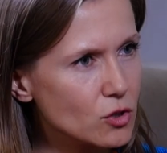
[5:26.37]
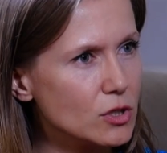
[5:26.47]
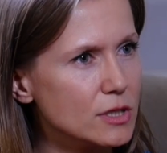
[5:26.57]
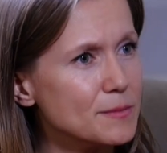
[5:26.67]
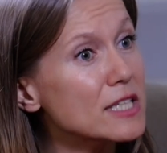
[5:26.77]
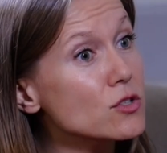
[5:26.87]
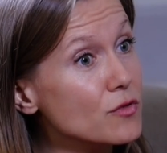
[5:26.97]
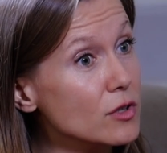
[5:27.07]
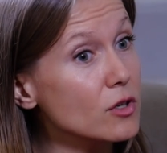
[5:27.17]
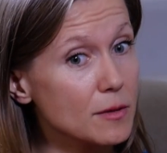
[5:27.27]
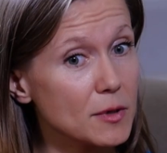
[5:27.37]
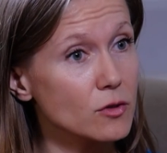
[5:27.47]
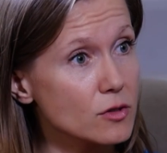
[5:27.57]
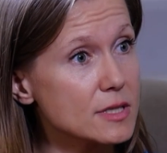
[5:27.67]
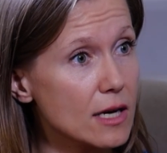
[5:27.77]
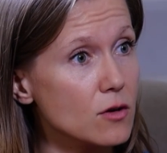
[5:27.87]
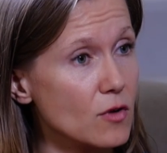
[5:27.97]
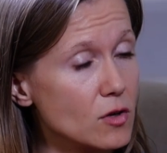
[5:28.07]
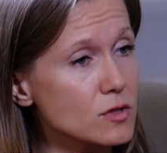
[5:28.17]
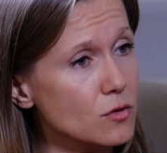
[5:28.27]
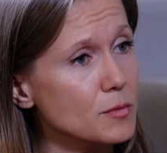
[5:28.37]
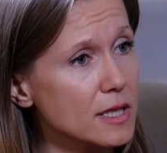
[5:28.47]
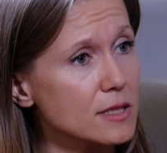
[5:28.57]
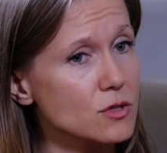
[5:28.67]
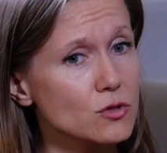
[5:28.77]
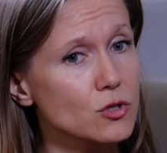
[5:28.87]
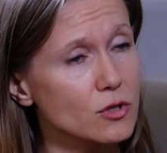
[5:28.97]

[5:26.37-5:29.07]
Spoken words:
good, makes you feel good about yourself also, because you